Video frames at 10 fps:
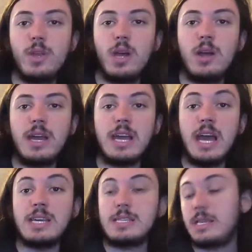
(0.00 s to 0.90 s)
All right,
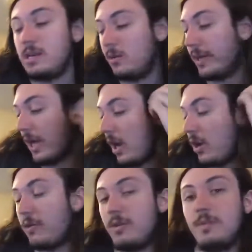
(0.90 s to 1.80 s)
guys, here we
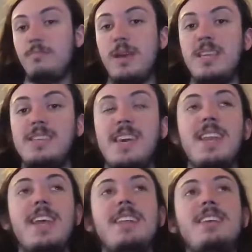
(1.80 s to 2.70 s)
go. Ben
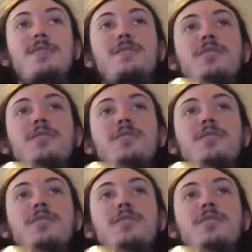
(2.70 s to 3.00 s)
10 Alien